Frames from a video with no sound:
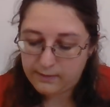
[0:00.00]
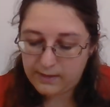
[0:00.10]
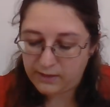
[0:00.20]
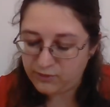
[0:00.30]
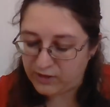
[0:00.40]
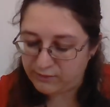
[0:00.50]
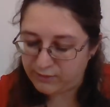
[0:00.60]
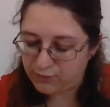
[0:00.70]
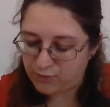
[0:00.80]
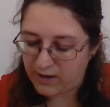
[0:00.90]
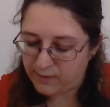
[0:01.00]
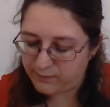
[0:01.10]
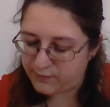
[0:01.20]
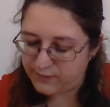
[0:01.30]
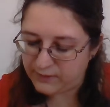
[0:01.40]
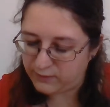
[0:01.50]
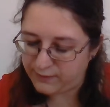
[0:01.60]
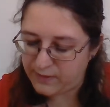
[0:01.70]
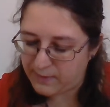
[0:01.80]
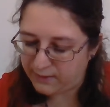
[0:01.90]
"The ungenerous triumph of little
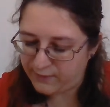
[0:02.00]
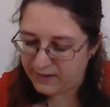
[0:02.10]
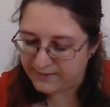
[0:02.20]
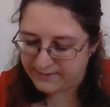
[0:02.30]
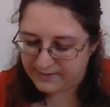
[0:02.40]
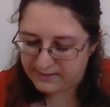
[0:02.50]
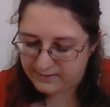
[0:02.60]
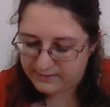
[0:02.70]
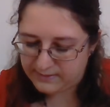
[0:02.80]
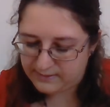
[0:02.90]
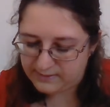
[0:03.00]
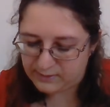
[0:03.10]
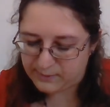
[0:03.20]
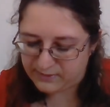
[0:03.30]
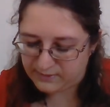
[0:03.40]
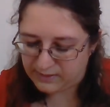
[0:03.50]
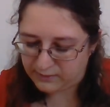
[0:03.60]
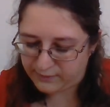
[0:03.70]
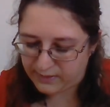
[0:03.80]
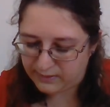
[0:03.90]
female vanity," said Mrs.
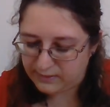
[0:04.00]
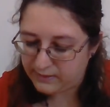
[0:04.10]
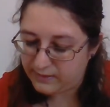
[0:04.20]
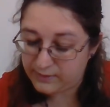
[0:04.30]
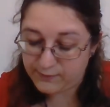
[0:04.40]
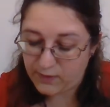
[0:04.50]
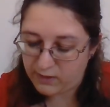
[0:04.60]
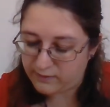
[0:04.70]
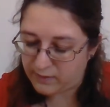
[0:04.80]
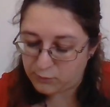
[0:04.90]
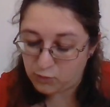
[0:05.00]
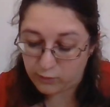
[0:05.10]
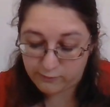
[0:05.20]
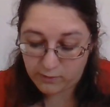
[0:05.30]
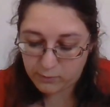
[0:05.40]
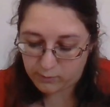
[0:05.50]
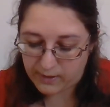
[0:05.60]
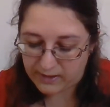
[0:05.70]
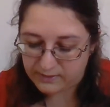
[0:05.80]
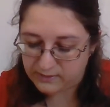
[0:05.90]
Delvile, "is far, I am sure, from your
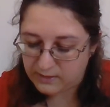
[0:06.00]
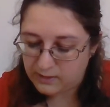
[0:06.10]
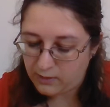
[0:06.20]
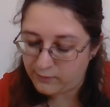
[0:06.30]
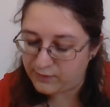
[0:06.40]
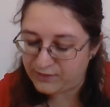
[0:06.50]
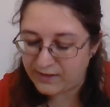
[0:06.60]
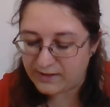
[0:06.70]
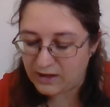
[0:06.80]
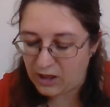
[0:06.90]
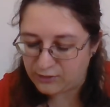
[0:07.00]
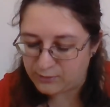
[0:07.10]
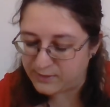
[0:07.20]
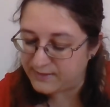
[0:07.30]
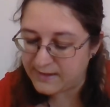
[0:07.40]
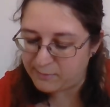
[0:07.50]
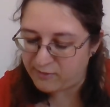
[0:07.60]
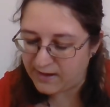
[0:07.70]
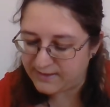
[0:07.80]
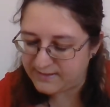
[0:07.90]
mind, of which the enlargement and
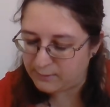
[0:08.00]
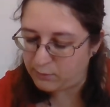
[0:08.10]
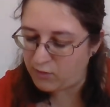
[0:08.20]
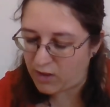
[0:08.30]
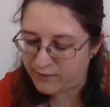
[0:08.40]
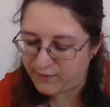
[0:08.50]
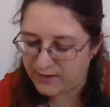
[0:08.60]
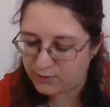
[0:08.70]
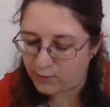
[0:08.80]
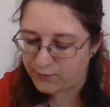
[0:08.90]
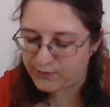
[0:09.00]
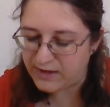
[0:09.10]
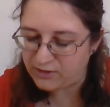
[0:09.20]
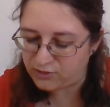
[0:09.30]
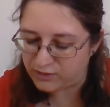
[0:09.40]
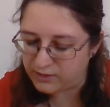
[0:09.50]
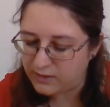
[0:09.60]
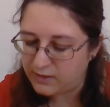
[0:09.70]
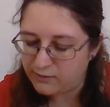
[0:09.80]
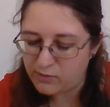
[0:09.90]
liberality will rather find consolation
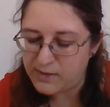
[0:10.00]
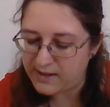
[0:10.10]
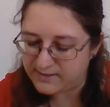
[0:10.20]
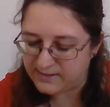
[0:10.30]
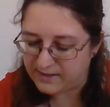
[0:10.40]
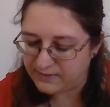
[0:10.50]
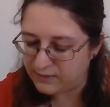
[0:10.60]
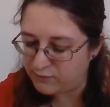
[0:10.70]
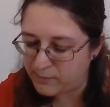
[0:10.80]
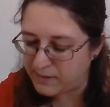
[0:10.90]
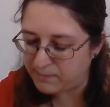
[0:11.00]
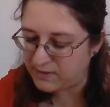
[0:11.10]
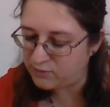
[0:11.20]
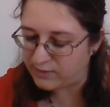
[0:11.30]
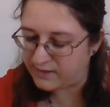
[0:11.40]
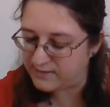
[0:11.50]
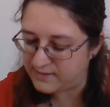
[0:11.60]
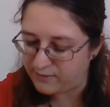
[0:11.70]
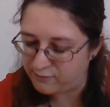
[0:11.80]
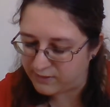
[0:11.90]
from lessening than from embittering his
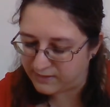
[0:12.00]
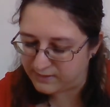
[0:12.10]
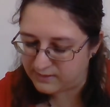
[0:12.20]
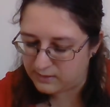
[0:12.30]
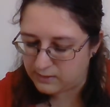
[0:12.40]
sufferings.